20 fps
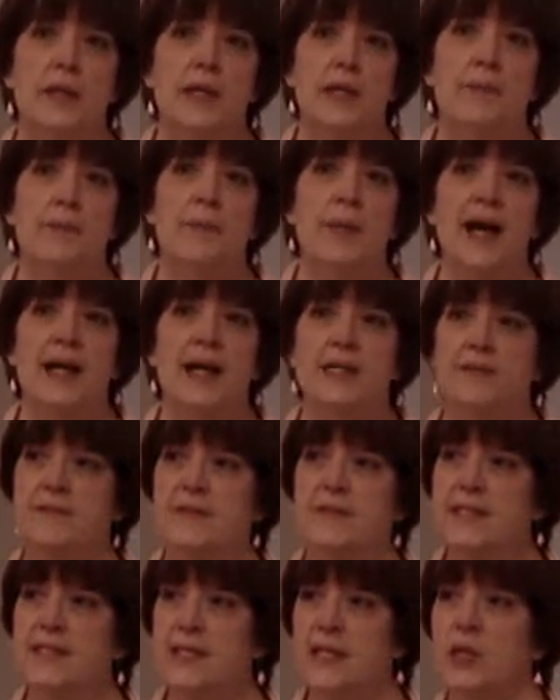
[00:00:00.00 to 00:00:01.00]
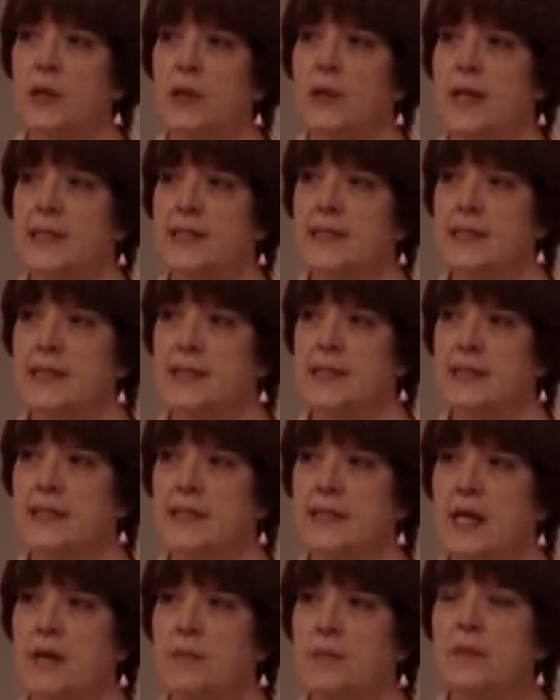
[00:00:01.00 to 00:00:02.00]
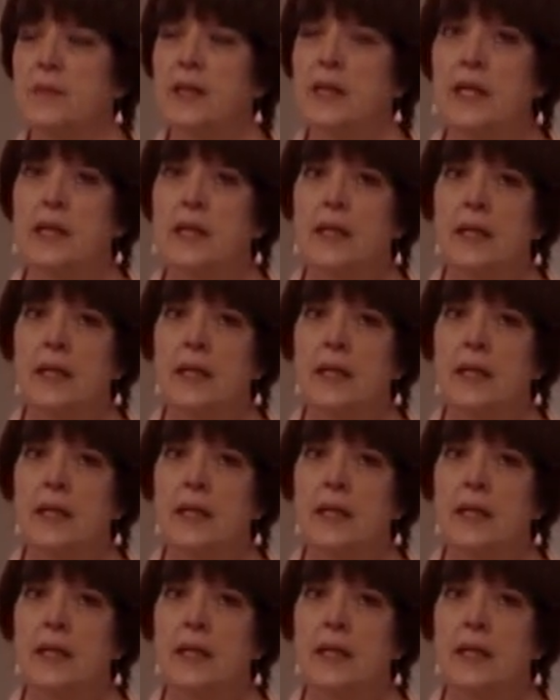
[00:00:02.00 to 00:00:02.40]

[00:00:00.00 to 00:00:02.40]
impact of cigarettes, and some